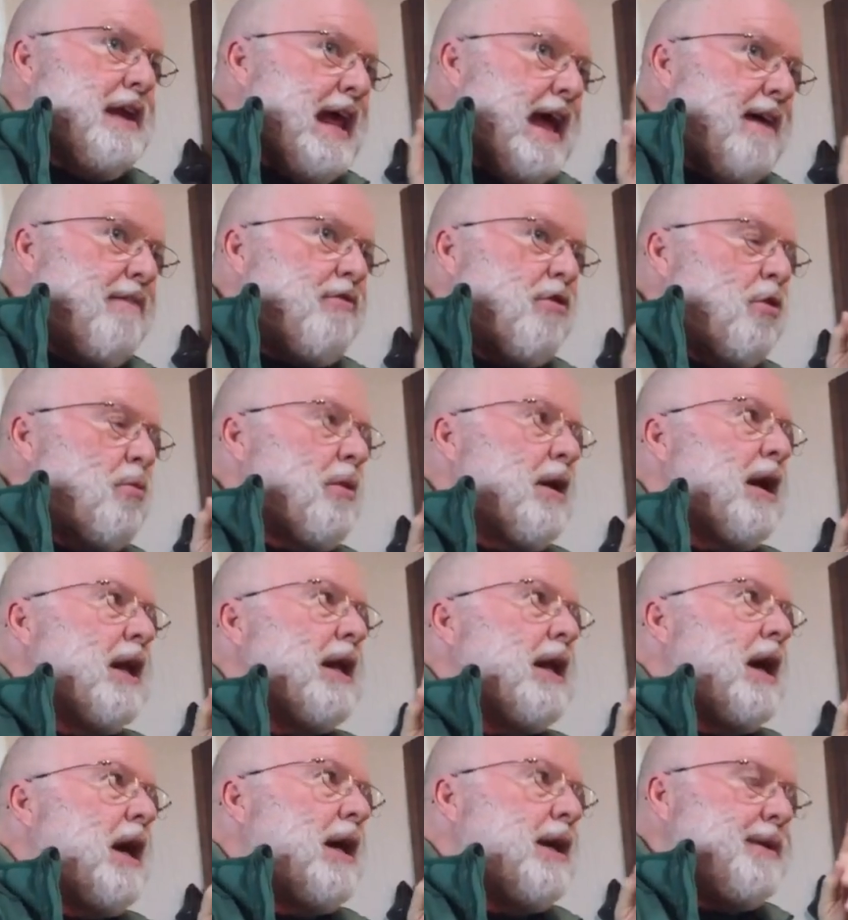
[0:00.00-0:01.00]
never
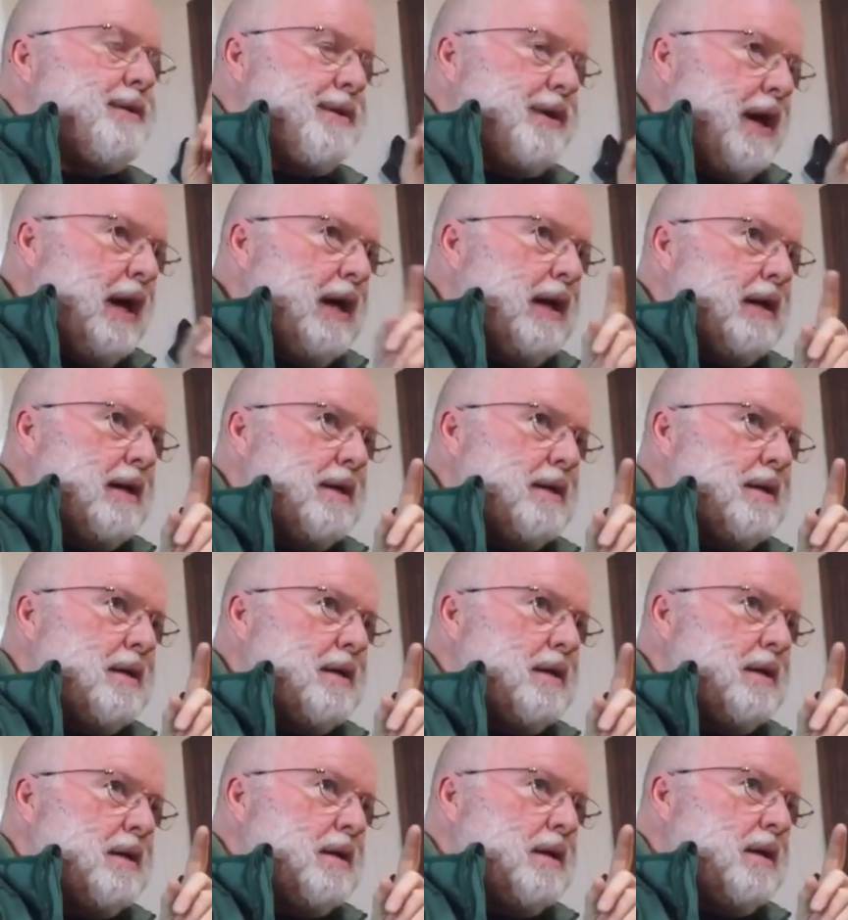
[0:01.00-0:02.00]
really undone
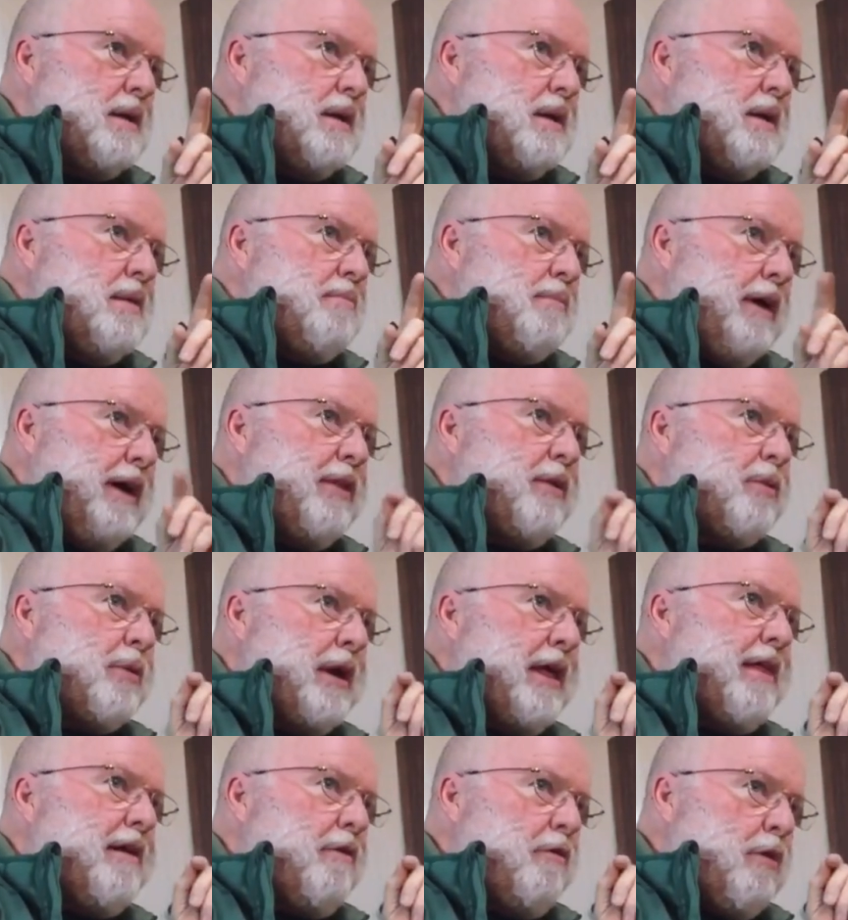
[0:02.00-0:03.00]
by the
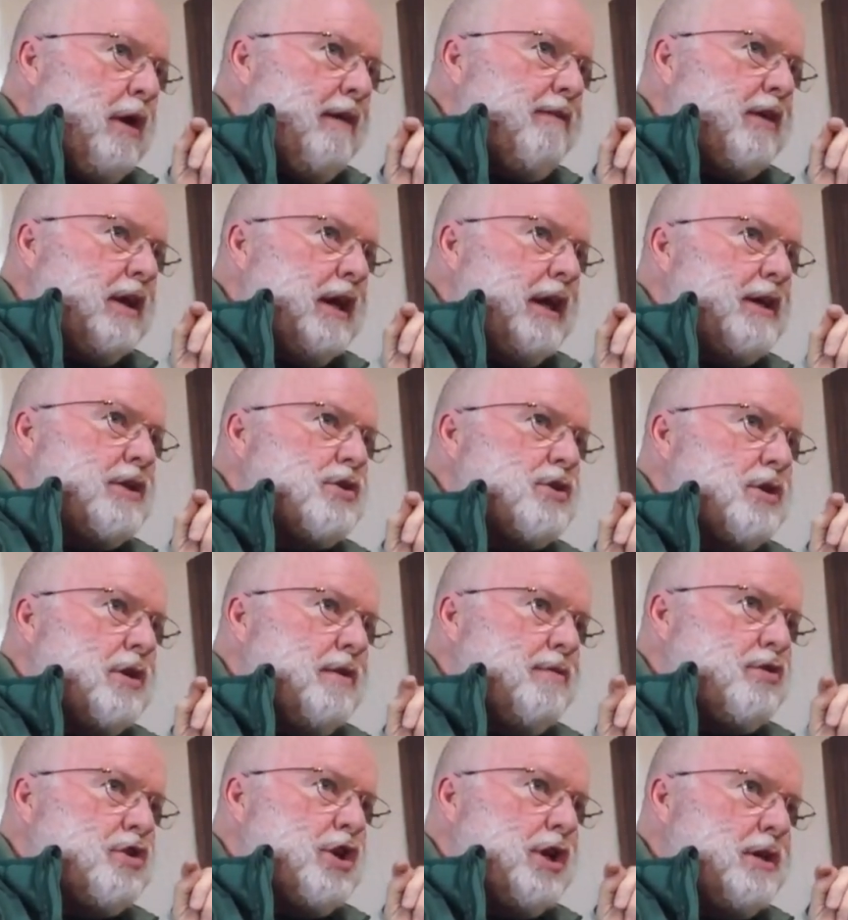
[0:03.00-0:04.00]
re- revelation
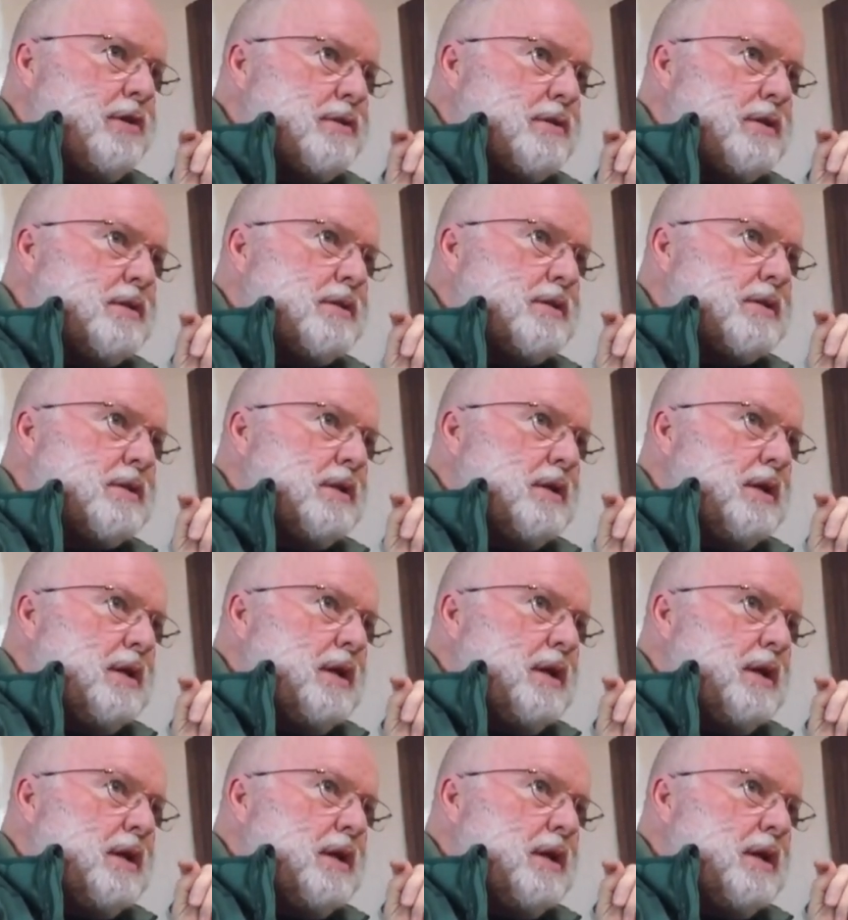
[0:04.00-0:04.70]
of Jesus